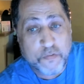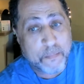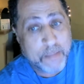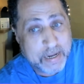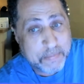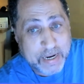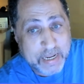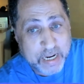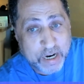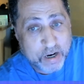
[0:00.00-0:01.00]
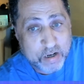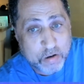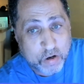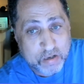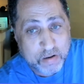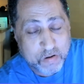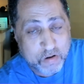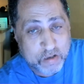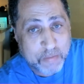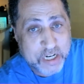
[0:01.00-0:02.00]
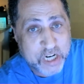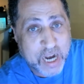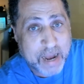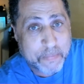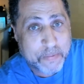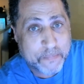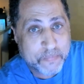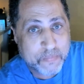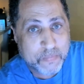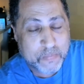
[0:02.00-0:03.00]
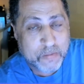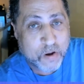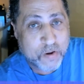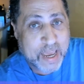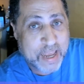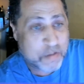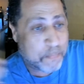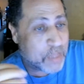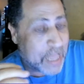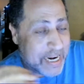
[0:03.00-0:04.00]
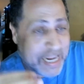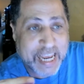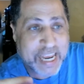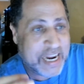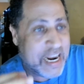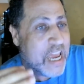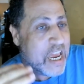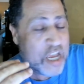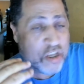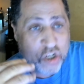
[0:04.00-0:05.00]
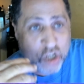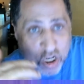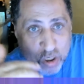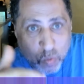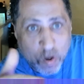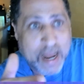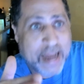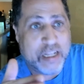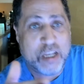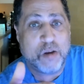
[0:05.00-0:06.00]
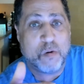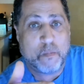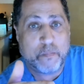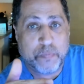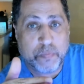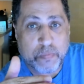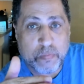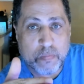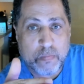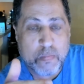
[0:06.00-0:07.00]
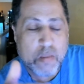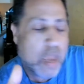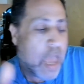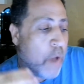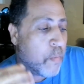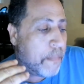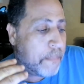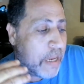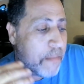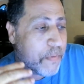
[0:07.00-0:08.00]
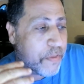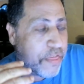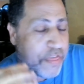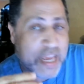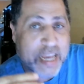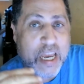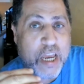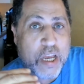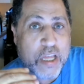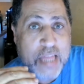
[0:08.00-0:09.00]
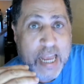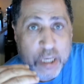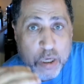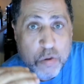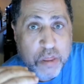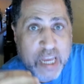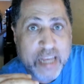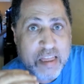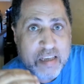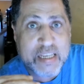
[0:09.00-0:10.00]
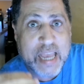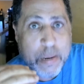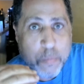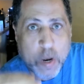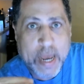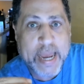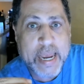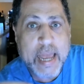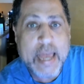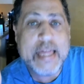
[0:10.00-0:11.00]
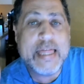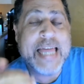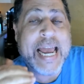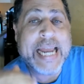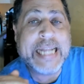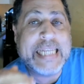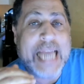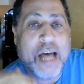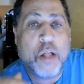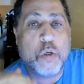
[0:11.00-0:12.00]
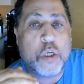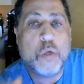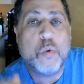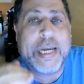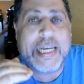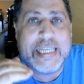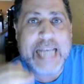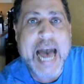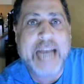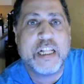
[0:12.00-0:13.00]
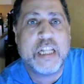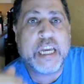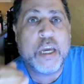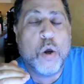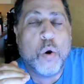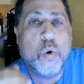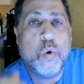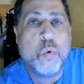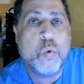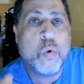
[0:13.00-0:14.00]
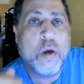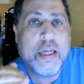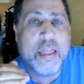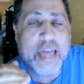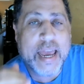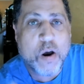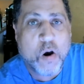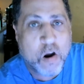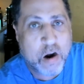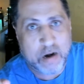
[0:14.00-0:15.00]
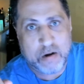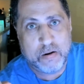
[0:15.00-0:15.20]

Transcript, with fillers: many, many years because because of my job, okay, it's blending in, is just what I do. And when people think that you think the same way, they tell you exactly who they are.